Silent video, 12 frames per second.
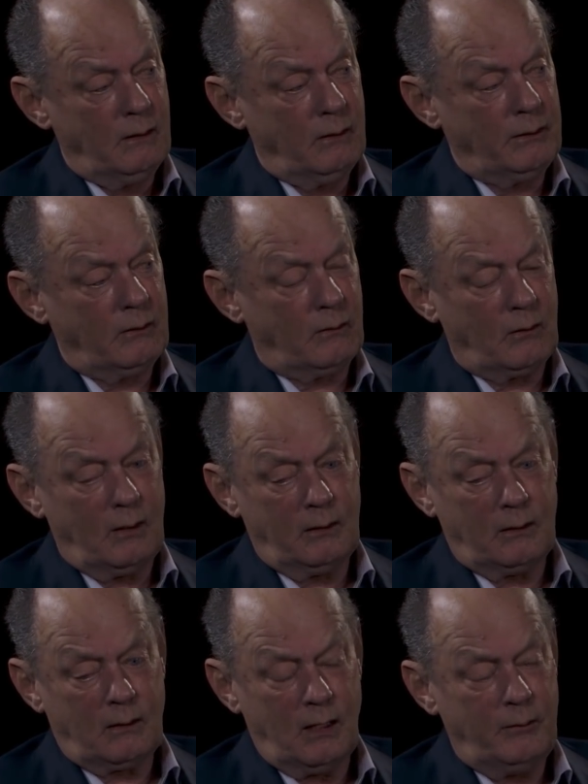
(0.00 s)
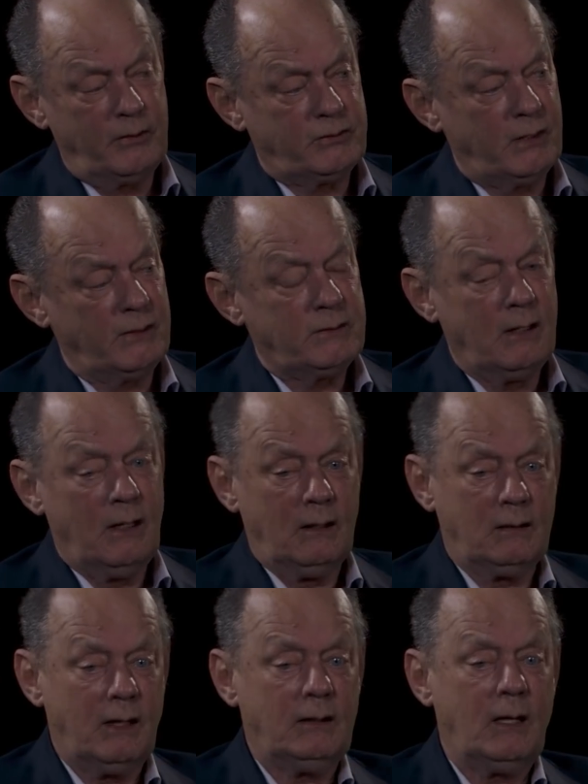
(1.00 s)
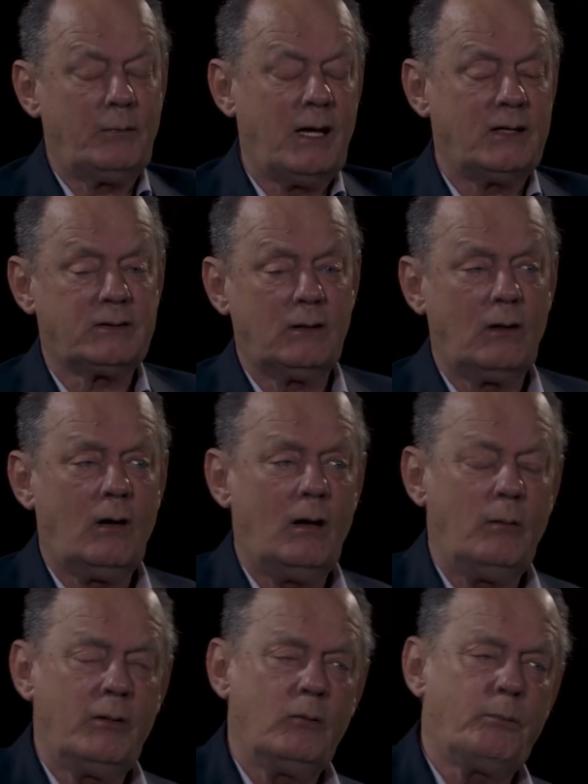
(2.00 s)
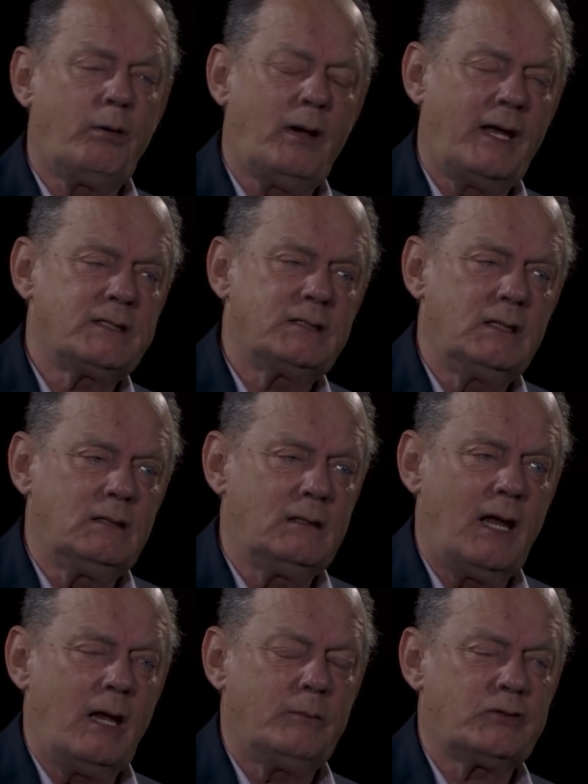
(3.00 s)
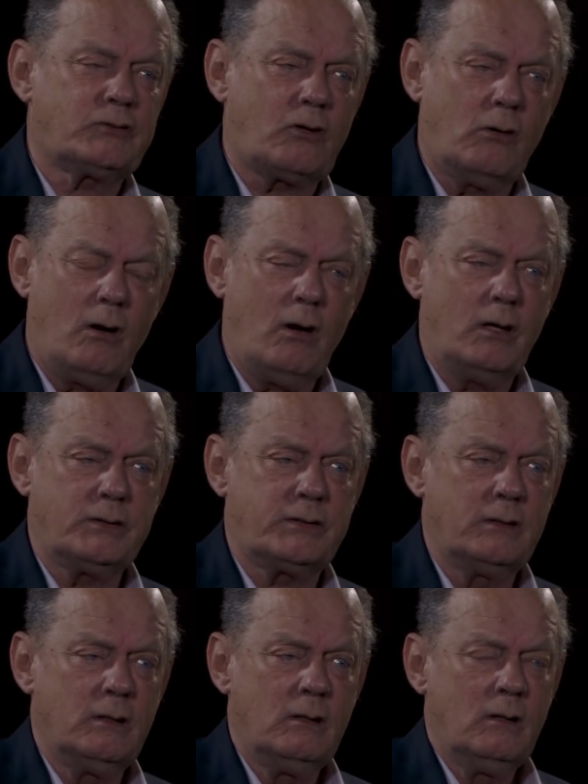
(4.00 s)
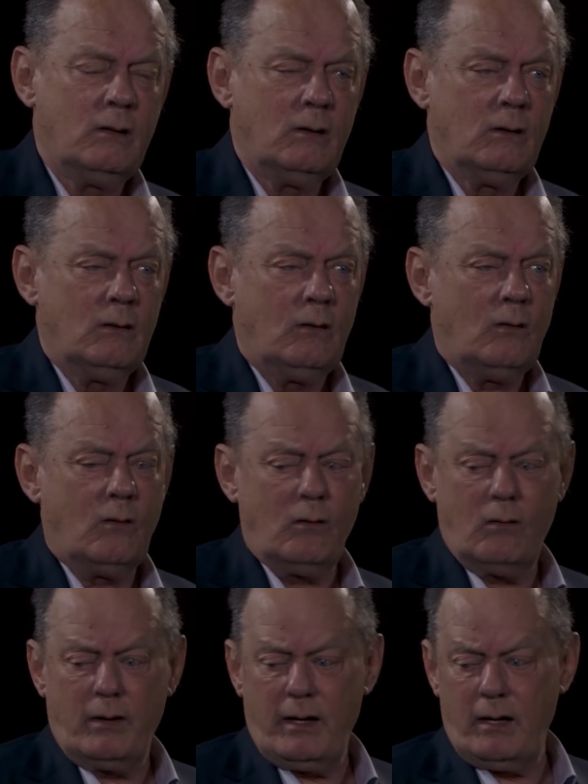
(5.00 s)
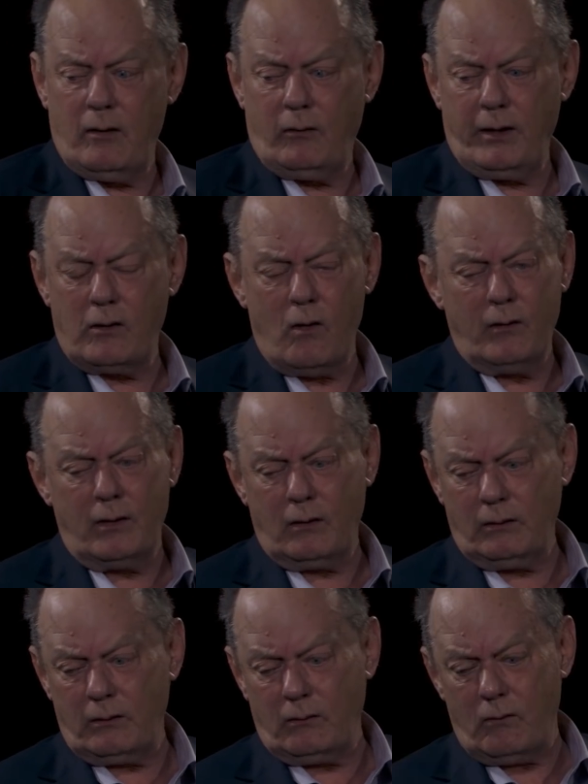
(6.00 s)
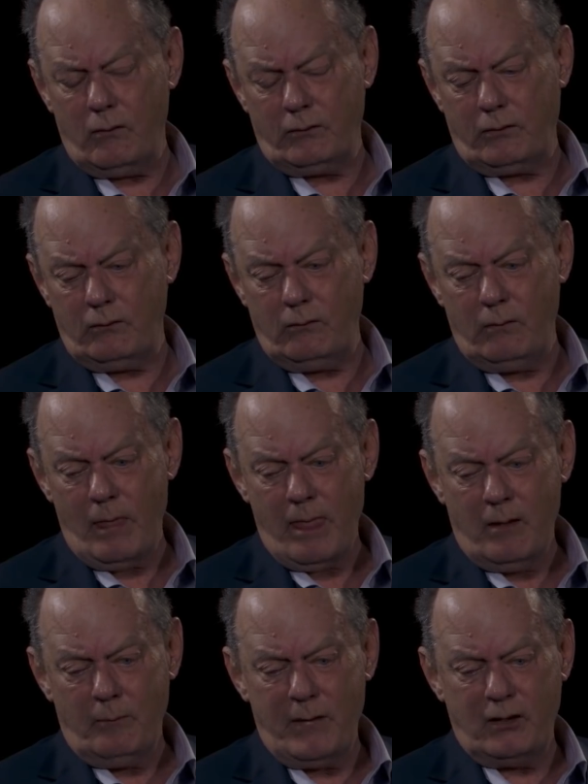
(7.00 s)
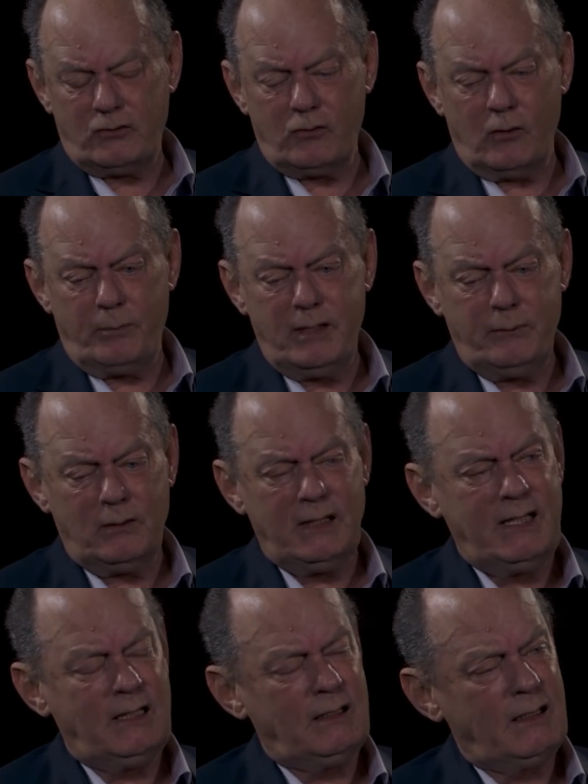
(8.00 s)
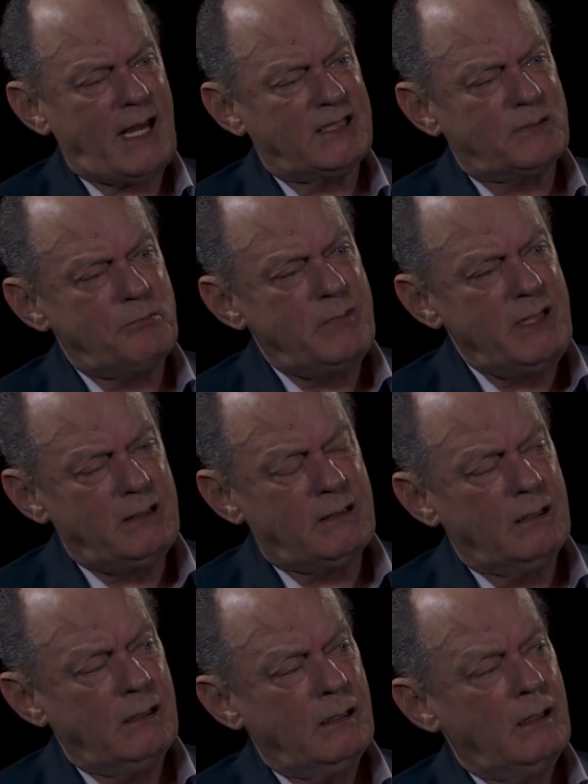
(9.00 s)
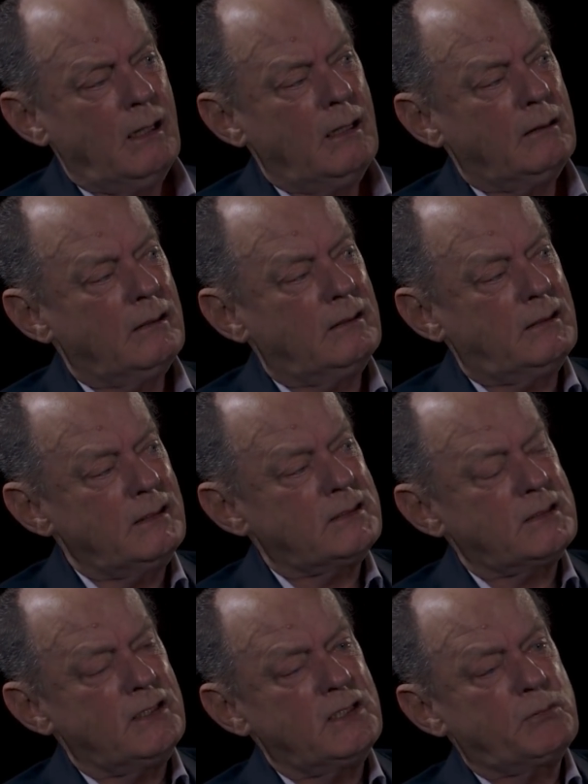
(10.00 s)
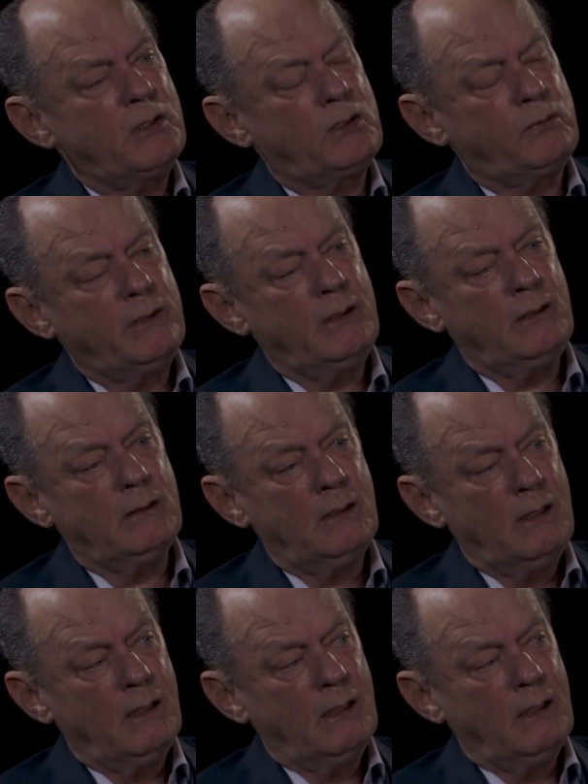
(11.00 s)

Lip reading: under climate change, then they pass a law about plastic damn straws. They're going to make sure people eat less meat. The distance between